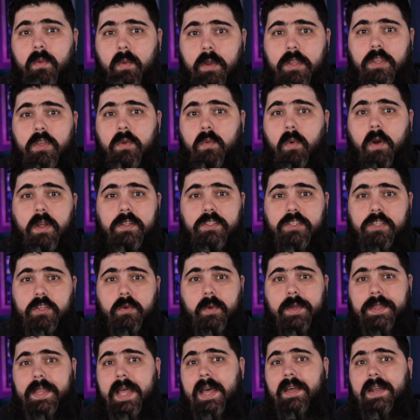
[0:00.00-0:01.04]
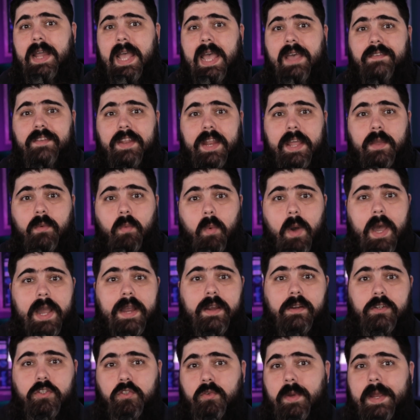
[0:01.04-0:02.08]
when you want to without having a
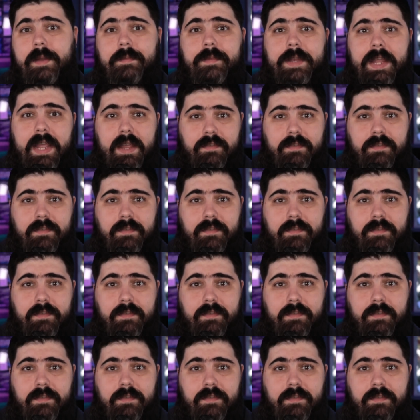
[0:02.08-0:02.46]
wire draped